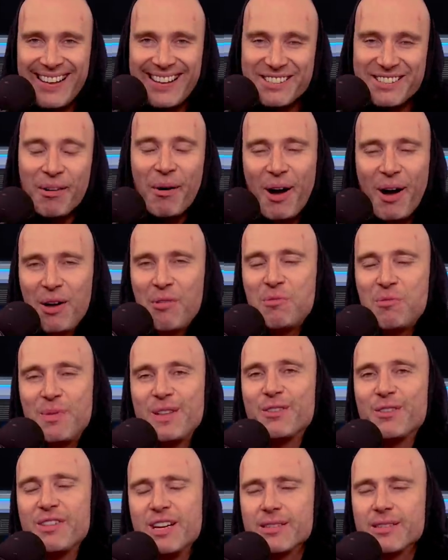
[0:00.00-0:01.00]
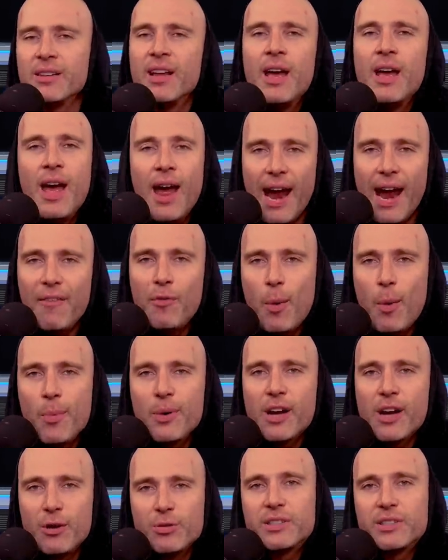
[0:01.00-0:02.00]
So I would be the reason. Everyone
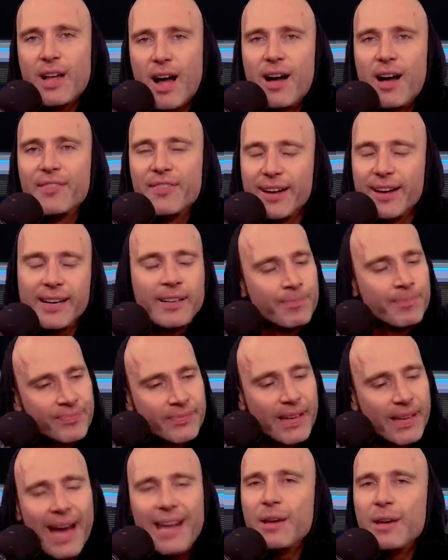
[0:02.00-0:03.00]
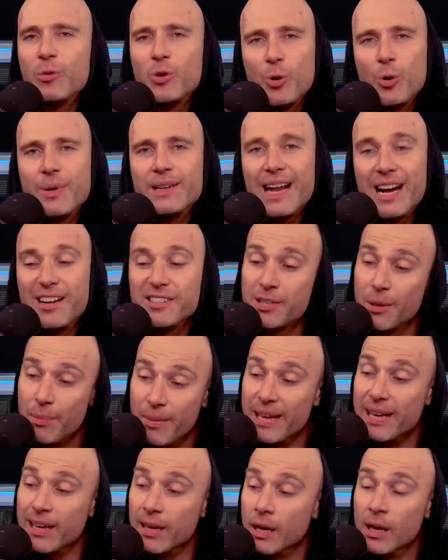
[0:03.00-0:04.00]
would go starving and it would all be down to
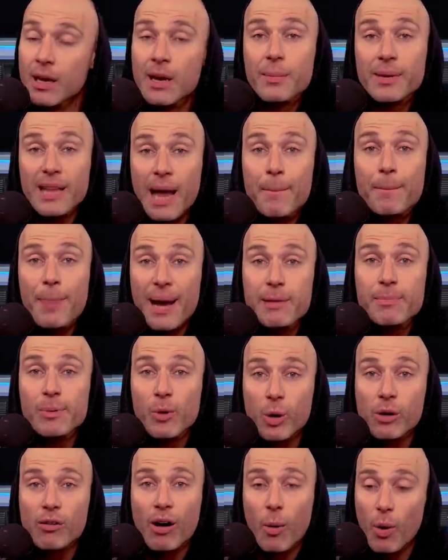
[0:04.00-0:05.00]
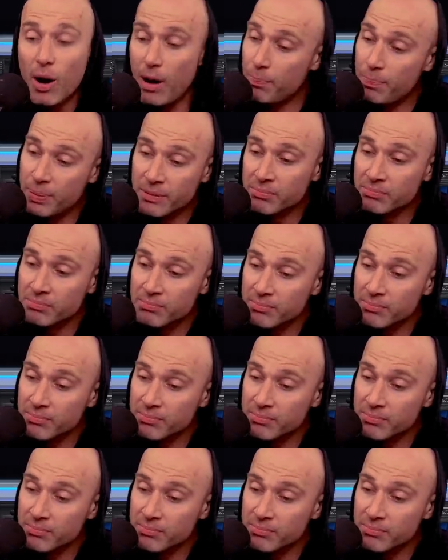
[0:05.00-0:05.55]
me. But that baby would grow up.